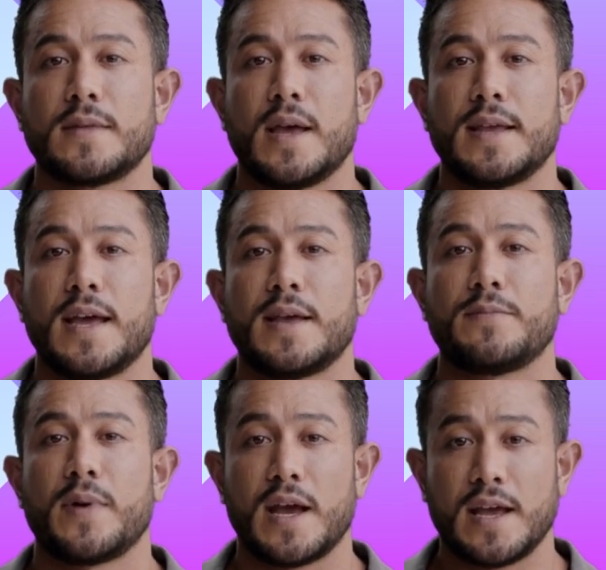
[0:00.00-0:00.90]

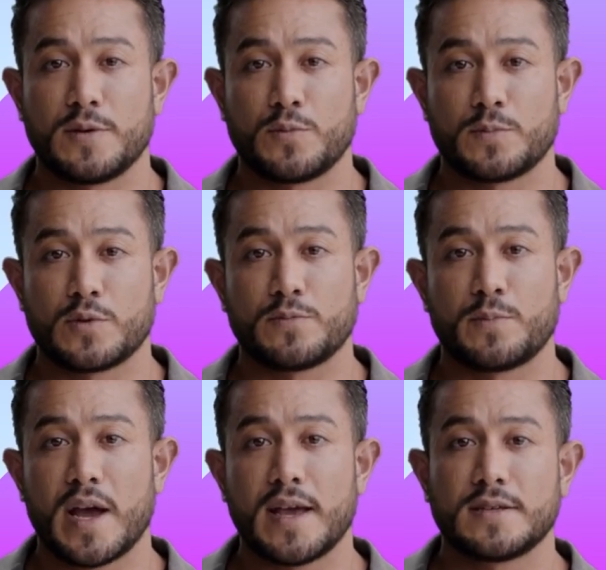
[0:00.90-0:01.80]
identify and remove
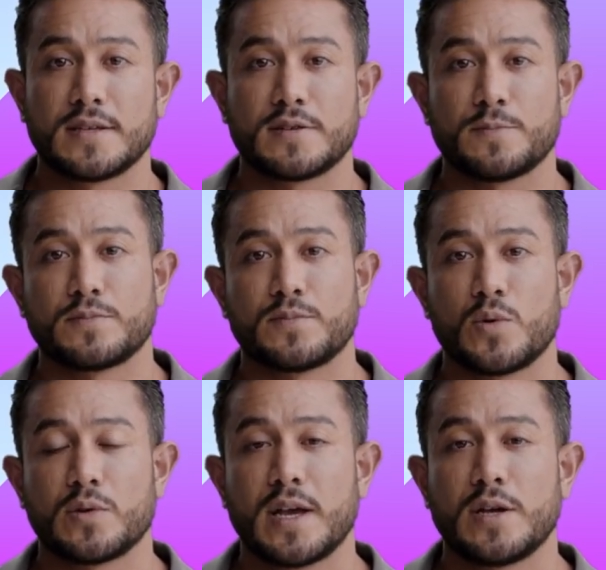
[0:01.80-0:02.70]
biases
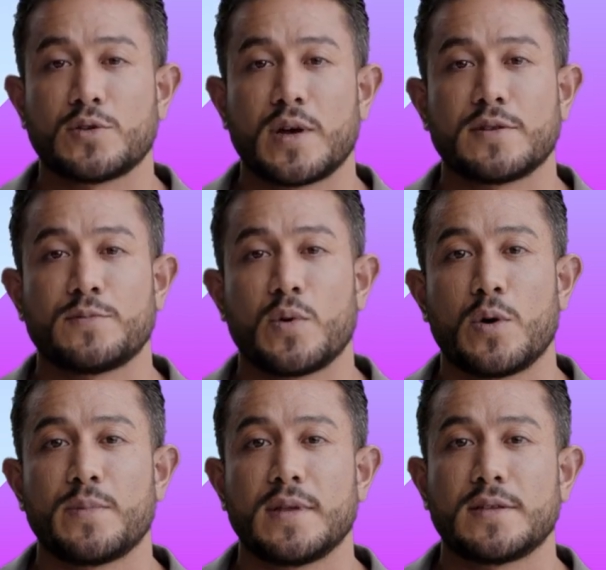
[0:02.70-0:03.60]
before they are
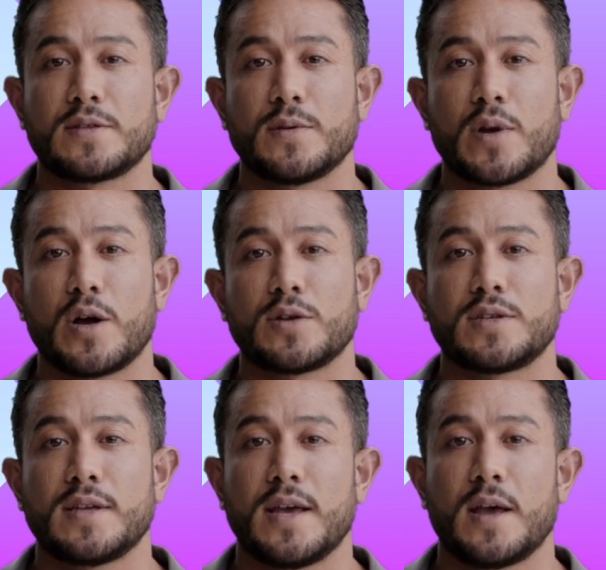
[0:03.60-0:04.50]
transformed into
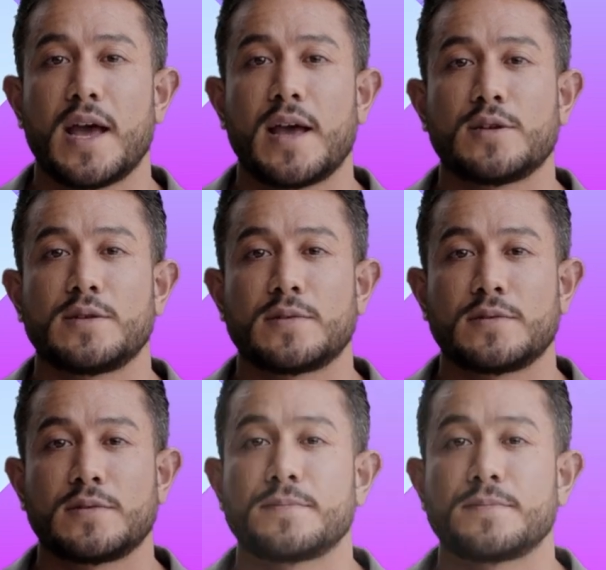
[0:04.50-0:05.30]
large-scale actions.